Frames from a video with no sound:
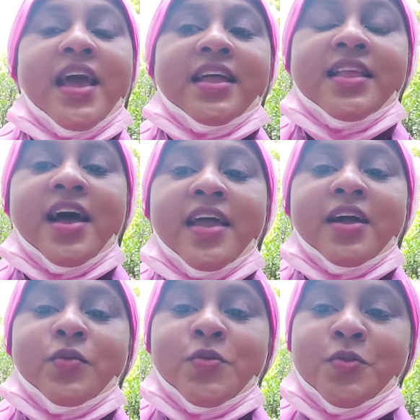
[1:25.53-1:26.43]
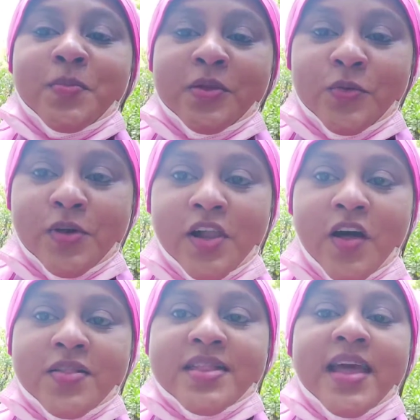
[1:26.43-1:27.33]
And I had also been to
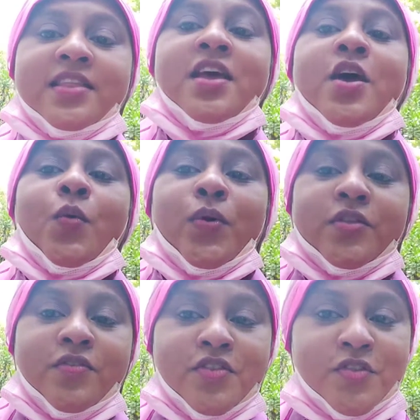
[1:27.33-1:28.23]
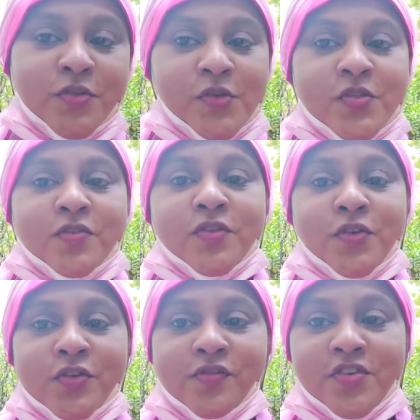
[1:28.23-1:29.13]
class and one of the students of the
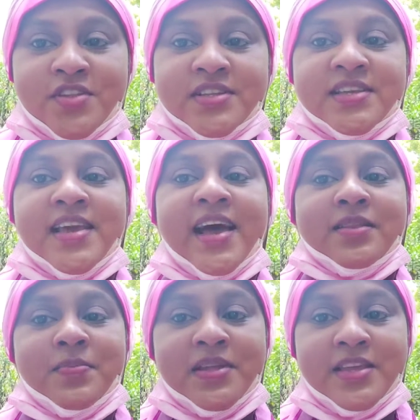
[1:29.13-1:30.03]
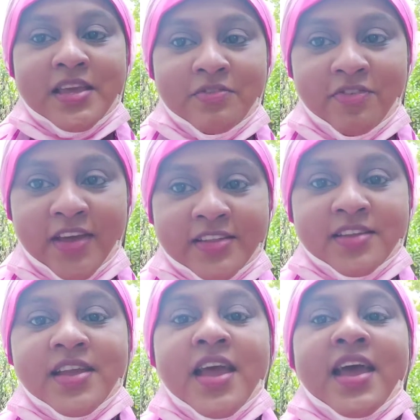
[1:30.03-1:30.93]
university had been
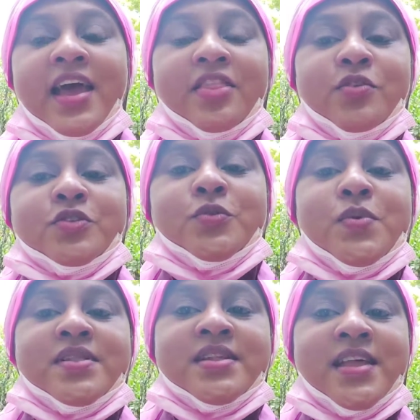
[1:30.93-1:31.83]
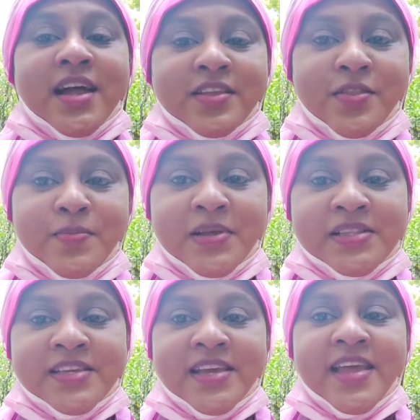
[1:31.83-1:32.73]
infected, and though she was in another
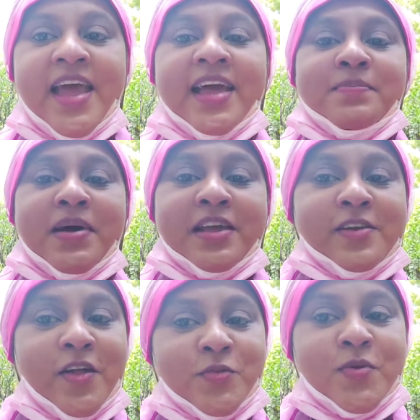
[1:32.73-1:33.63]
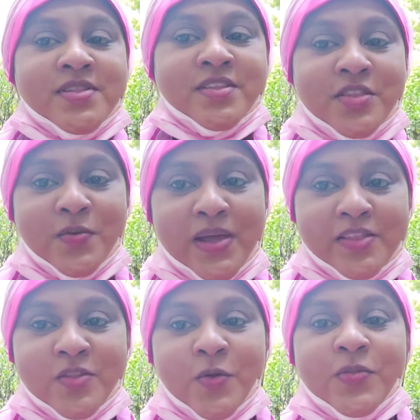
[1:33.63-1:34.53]
building and my class was in the
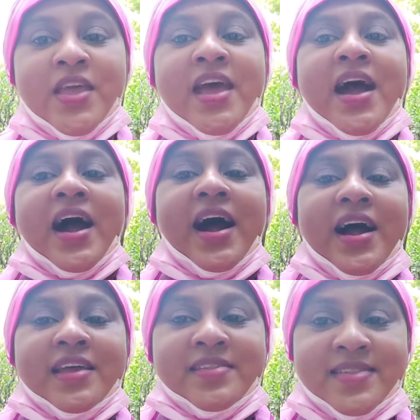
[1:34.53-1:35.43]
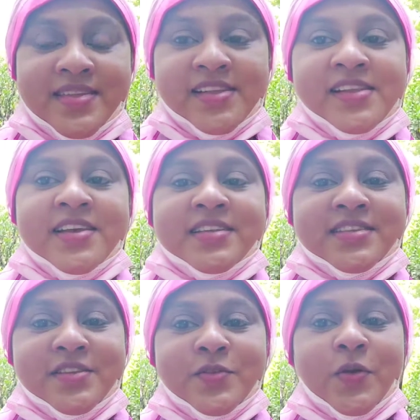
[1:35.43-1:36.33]
red zone, I still
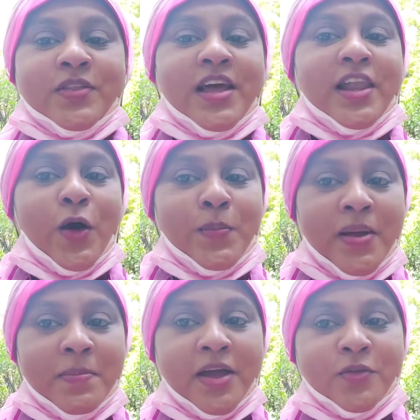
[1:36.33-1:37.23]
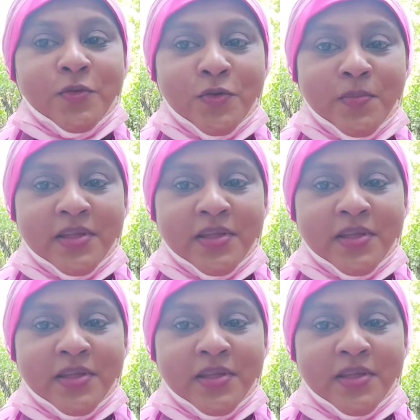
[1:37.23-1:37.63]
did not allow my mind to